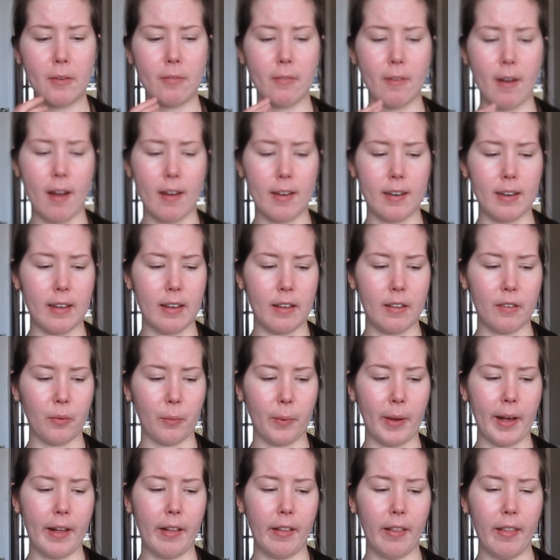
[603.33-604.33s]
Rodney as
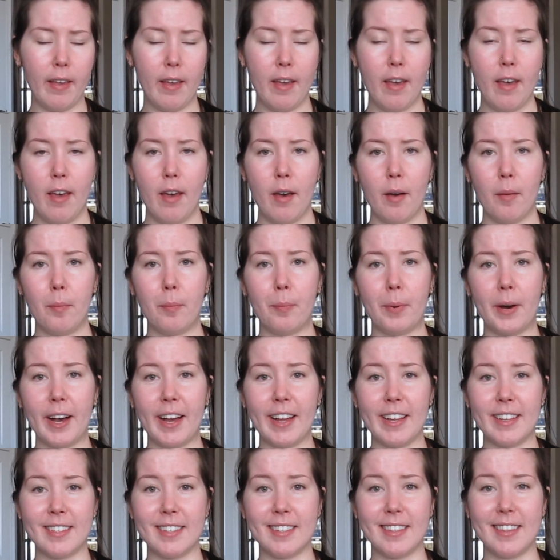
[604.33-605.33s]
well.
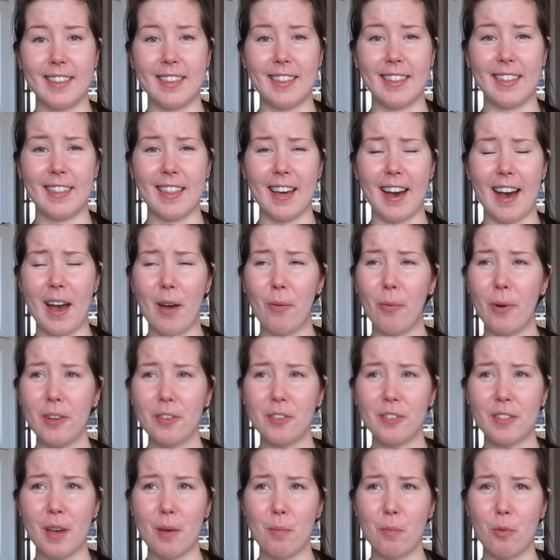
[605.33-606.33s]
But I
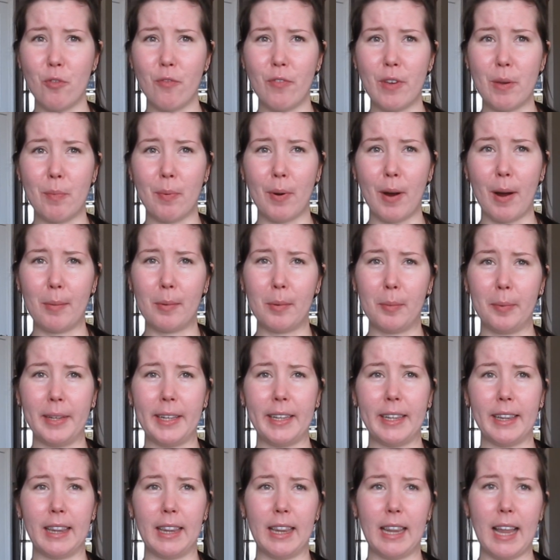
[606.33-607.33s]
watched that movie probably
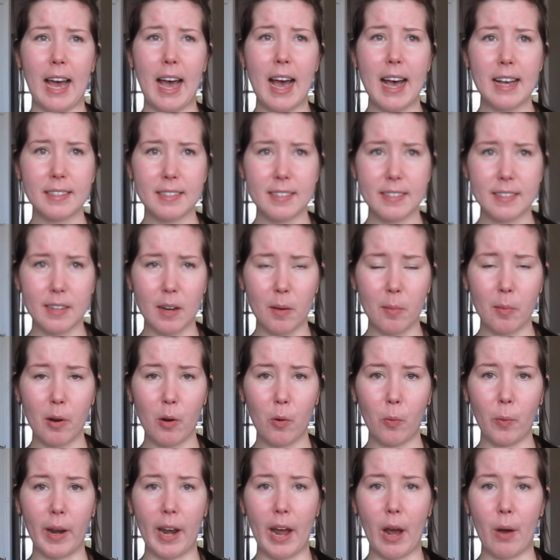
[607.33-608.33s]
last summer
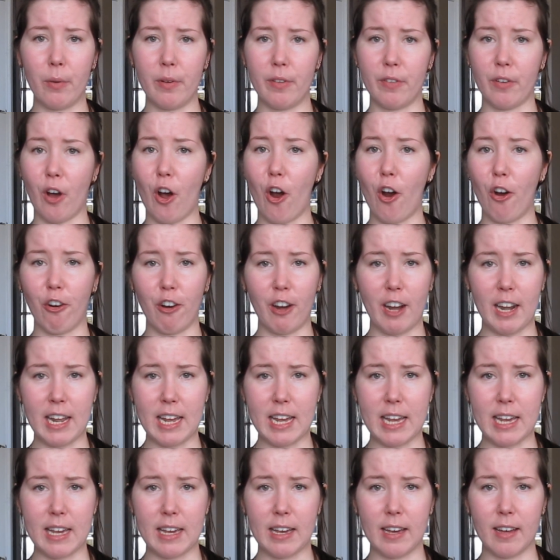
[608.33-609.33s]
when I was
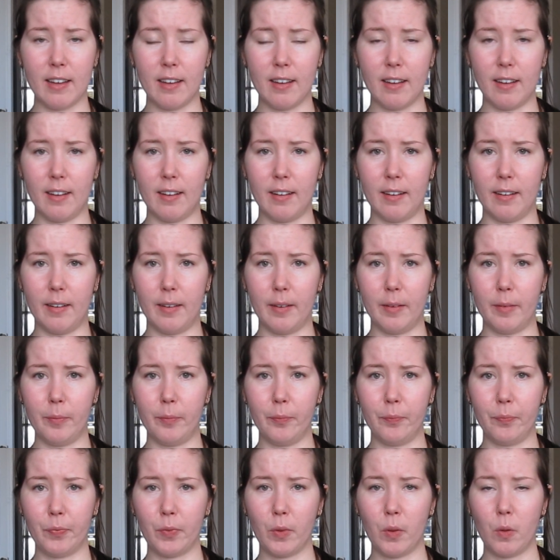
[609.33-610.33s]
already
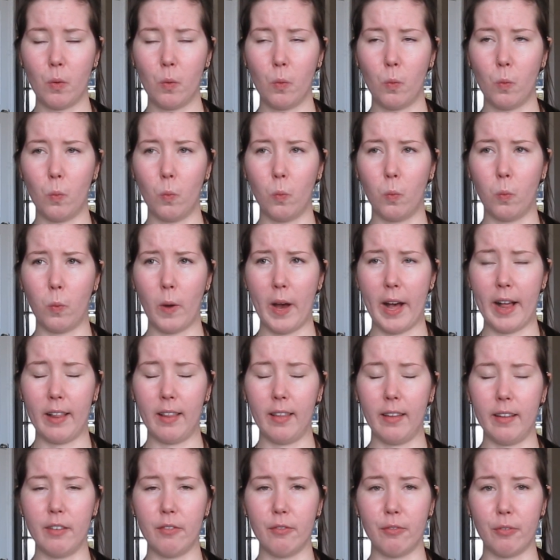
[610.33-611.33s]

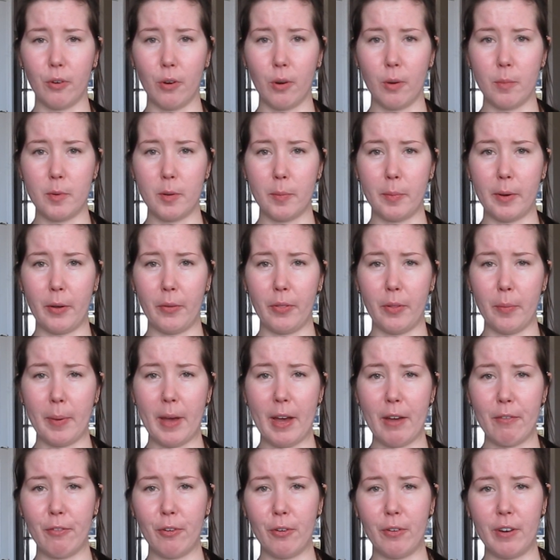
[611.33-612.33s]
well informed about the
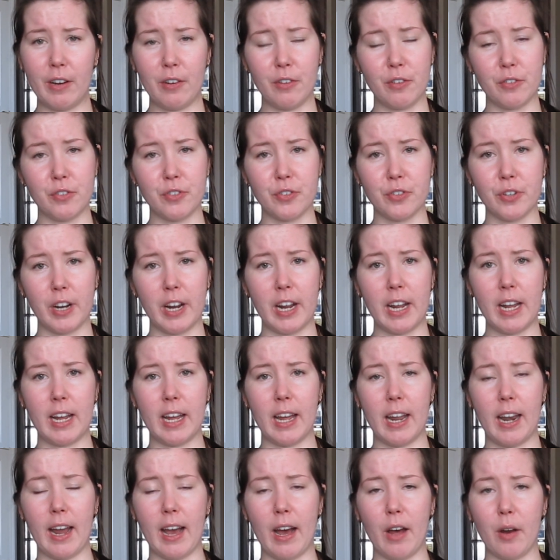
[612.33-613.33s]
pet food industry
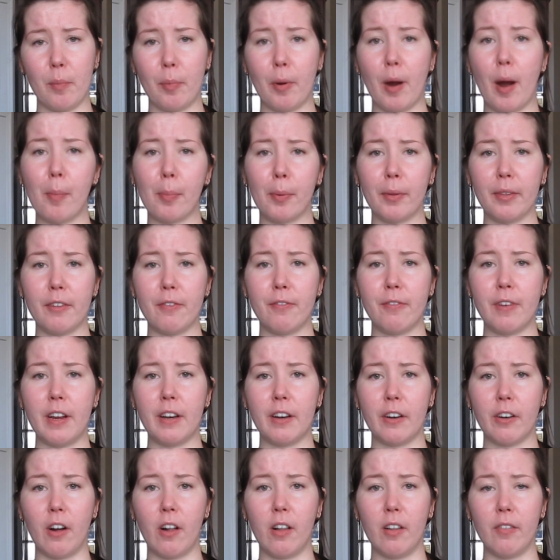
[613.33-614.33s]
and how to properly feed
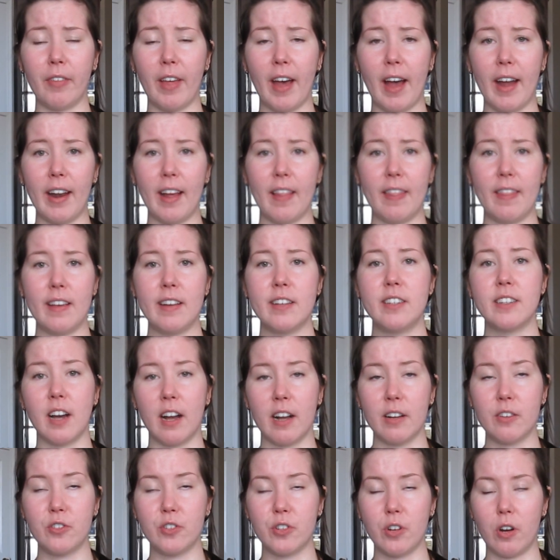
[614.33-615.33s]
and all of that, and they
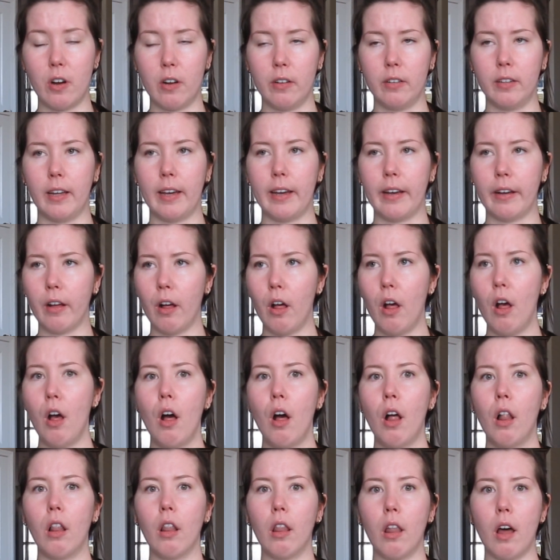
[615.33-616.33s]
touched on like
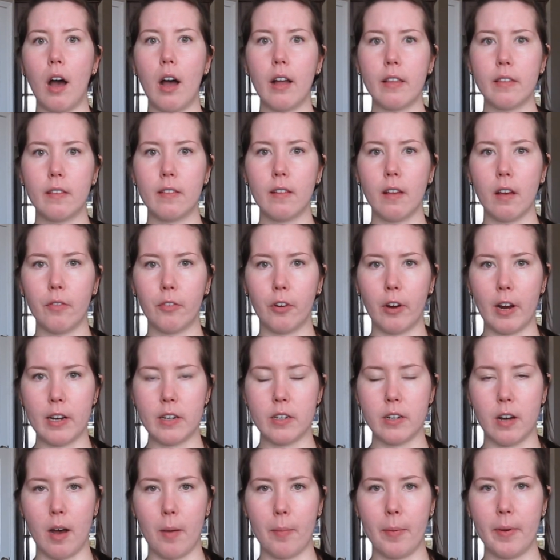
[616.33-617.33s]
lots of great
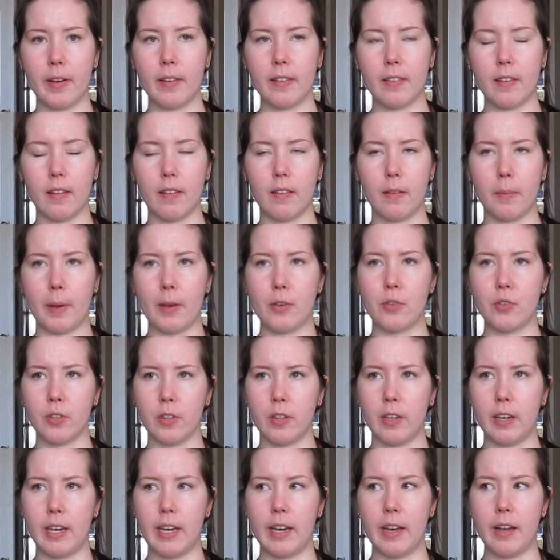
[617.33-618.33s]
topics,
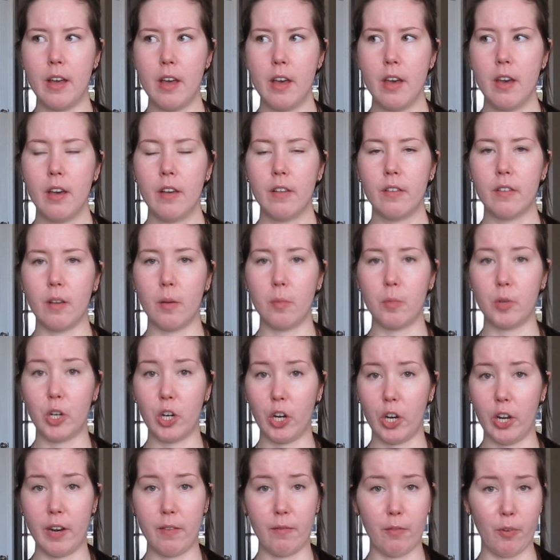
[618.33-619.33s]
especially some
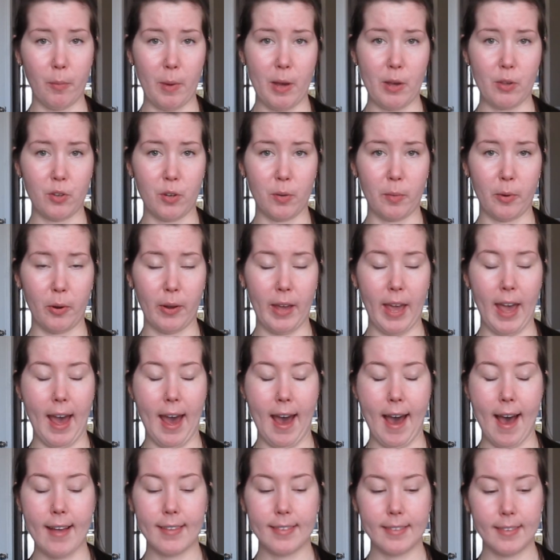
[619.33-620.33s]
good information about
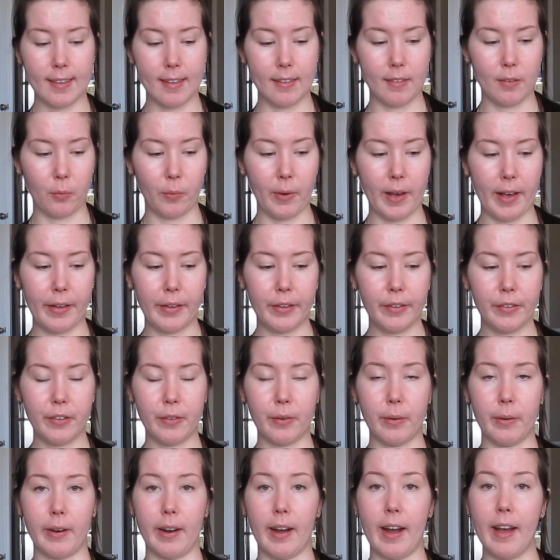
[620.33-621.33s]
cats as well.
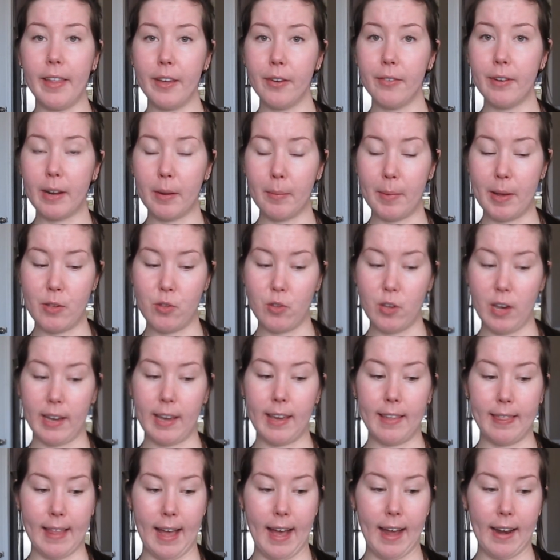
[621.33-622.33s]
So I'd highly recommend
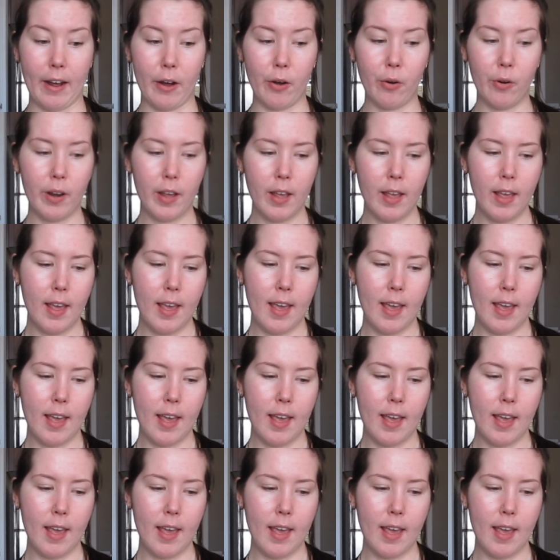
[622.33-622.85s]
checking that out.